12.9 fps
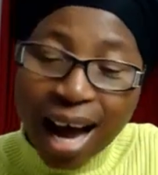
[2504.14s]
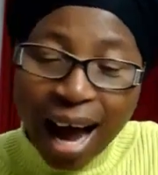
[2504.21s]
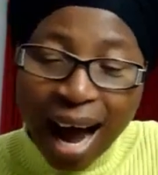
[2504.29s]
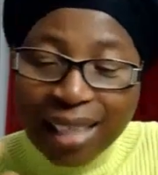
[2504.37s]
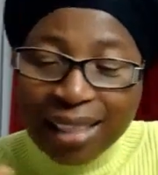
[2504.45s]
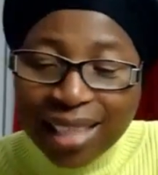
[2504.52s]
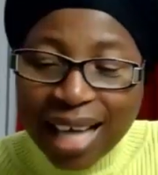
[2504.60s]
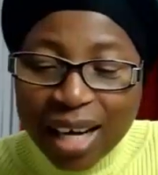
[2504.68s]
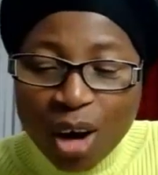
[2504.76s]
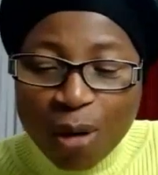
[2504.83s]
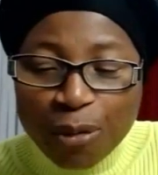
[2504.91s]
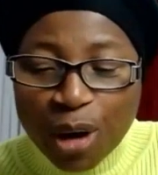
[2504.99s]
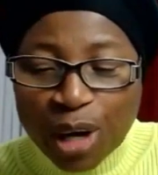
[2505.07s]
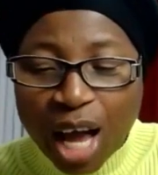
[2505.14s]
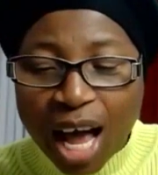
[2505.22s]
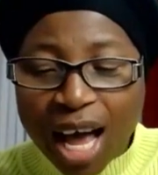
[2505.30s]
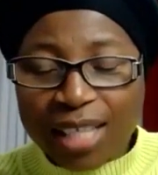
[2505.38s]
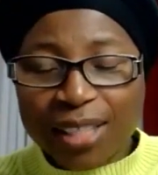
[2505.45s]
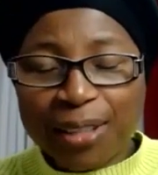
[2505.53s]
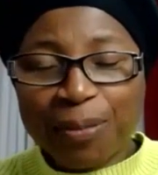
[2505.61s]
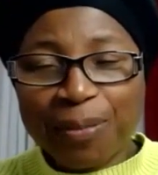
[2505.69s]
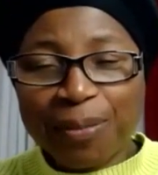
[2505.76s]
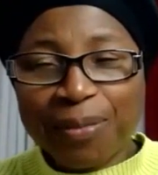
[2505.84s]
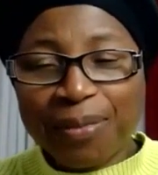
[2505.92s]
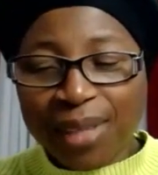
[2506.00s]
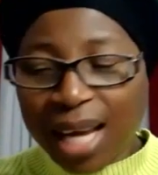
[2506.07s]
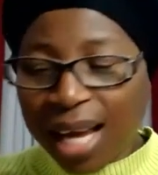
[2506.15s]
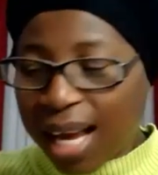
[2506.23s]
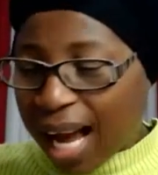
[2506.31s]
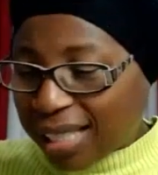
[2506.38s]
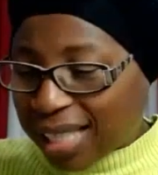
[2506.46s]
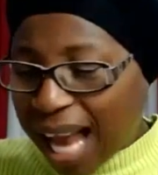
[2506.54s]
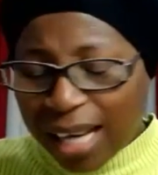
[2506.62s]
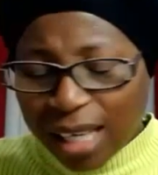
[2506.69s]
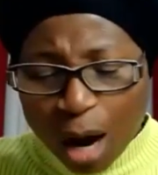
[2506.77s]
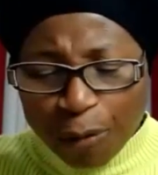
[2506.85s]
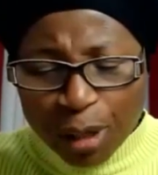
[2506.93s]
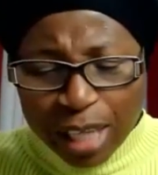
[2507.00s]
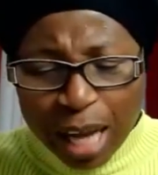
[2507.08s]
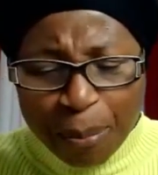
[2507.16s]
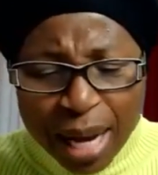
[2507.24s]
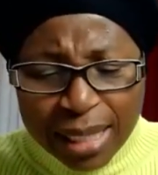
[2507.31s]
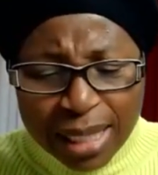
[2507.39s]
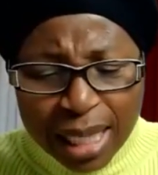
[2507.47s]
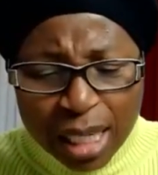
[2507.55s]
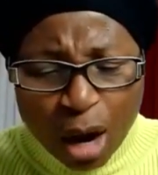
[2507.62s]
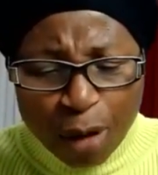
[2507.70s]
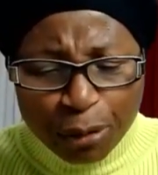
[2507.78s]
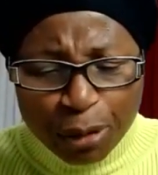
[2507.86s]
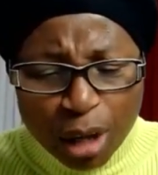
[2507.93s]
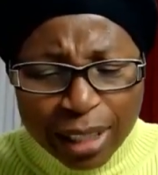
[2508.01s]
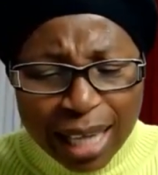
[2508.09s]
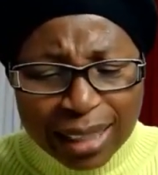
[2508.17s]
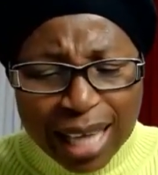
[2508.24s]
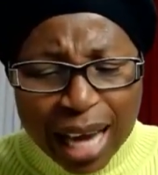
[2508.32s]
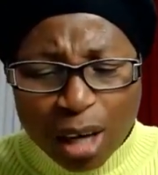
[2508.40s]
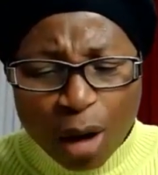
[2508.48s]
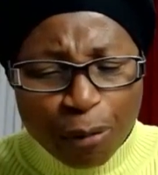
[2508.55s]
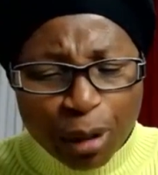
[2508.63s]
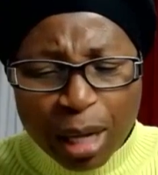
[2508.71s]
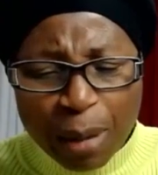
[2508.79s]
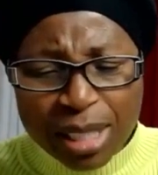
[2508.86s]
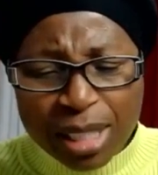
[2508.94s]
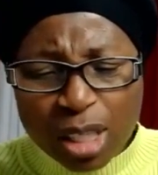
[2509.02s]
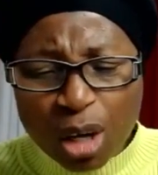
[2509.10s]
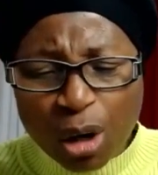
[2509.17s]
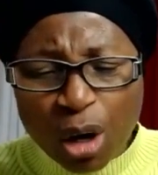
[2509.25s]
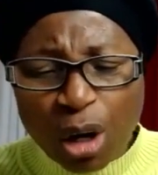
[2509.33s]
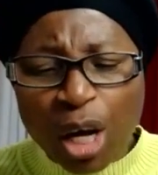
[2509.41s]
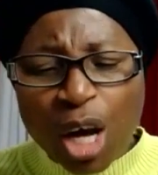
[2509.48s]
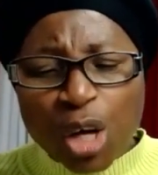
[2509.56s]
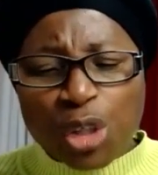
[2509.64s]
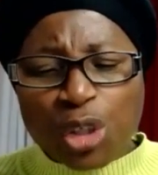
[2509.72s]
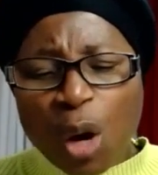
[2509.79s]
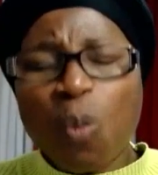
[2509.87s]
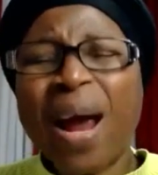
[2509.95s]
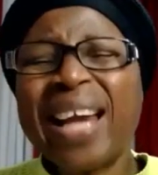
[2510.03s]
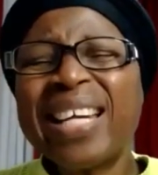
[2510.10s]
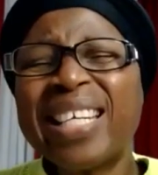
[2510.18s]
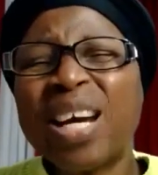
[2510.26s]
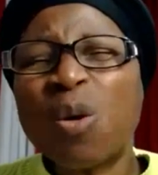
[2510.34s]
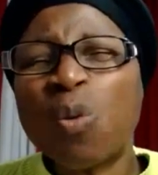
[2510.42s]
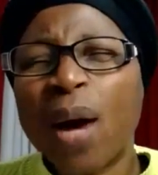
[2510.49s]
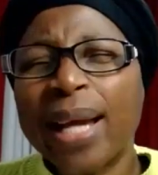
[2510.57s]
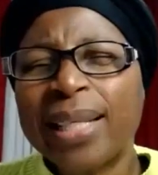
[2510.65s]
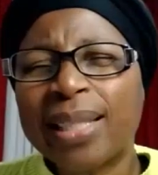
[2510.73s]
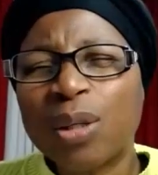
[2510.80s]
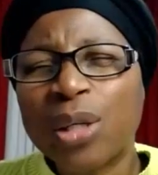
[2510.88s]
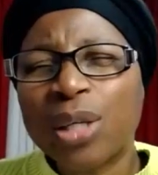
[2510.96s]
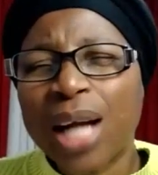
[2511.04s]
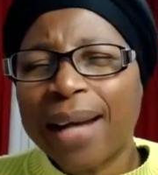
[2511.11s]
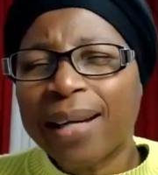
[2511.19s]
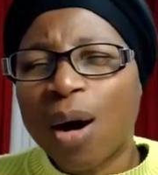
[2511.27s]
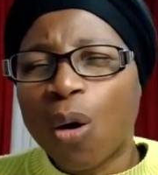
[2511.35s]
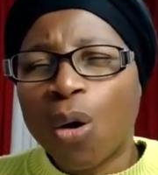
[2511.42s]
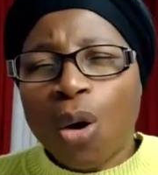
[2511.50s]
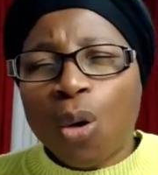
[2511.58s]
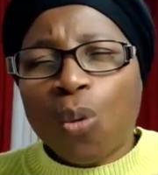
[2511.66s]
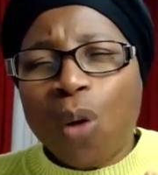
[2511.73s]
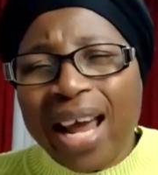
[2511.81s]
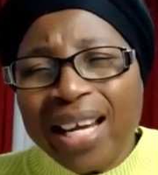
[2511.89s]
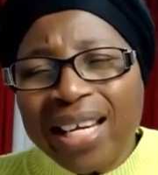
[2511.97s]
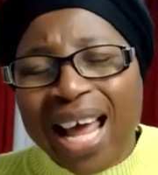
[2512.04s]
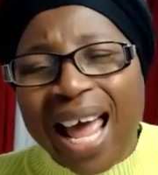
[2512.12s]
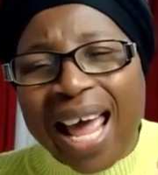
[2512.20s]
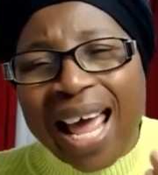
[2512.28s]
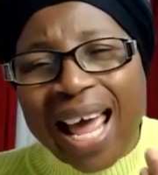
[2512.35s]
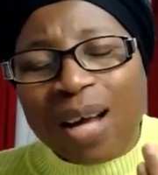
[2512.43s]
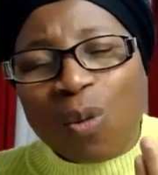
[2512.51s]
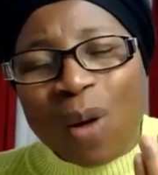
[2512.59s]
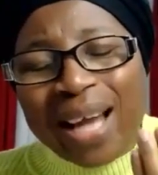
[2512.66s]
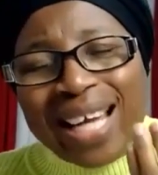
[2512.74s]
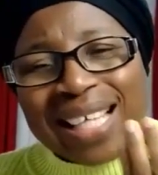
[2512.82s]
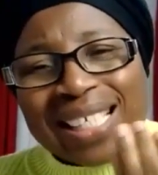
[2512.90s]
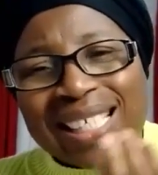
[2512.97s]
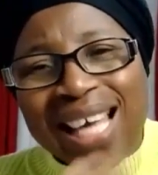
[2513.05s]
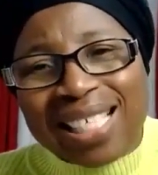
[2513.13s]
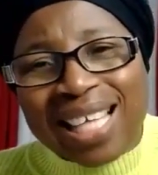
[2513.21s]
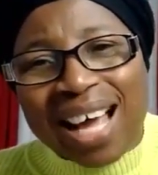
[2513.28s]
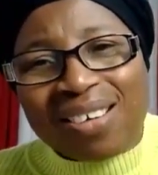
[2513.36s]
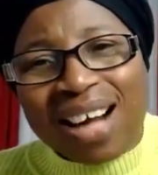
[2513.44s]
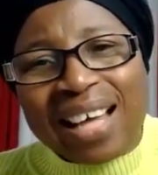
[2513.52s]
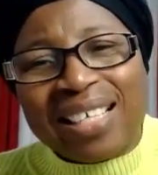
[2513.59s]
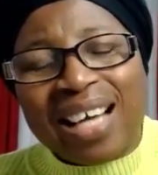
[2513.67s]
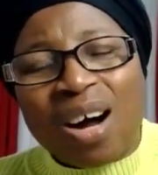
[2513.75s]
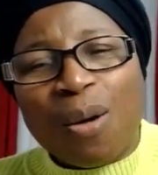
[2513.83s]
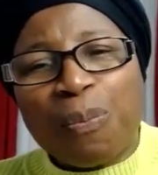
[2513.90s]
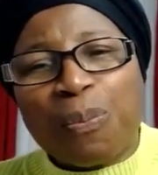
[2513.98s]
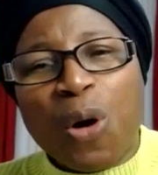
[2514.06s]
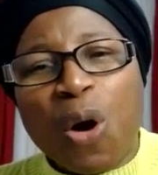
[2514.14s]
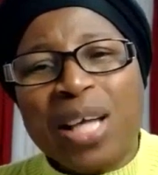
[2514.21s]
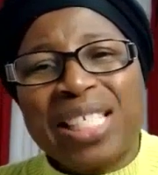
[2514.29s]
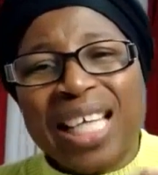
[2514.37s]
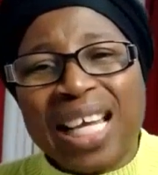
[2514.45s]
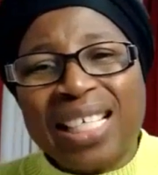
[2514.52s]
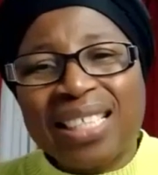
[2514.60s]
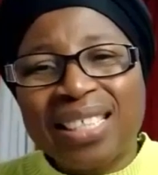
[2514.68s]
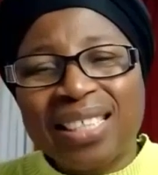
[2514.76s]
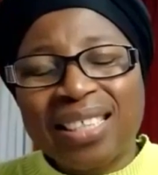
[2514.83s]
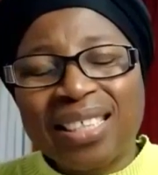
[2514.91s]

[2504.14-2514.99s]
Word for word: I thank God for God. I thank God for the mercy of God. I thank God for the mercy of God. So when when right now, when the eh, when the Satan right now poison